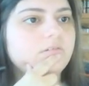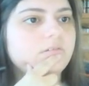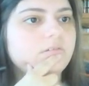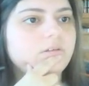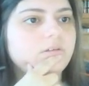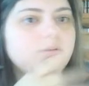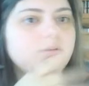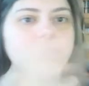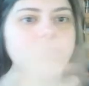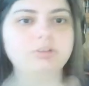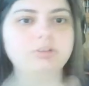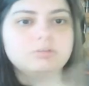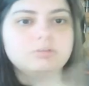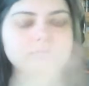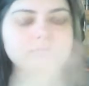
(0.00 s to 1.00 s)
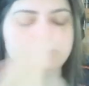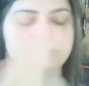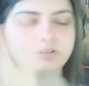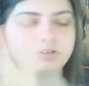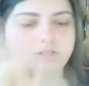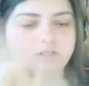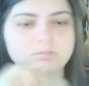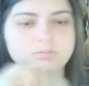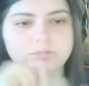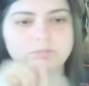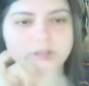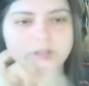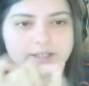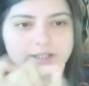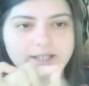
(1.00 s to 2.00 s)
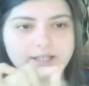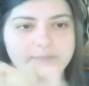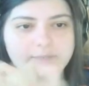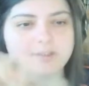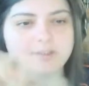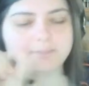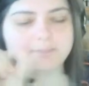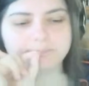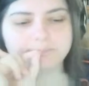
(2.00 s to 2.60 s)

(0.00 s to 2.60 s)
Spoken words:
Well, when you look at it and be like,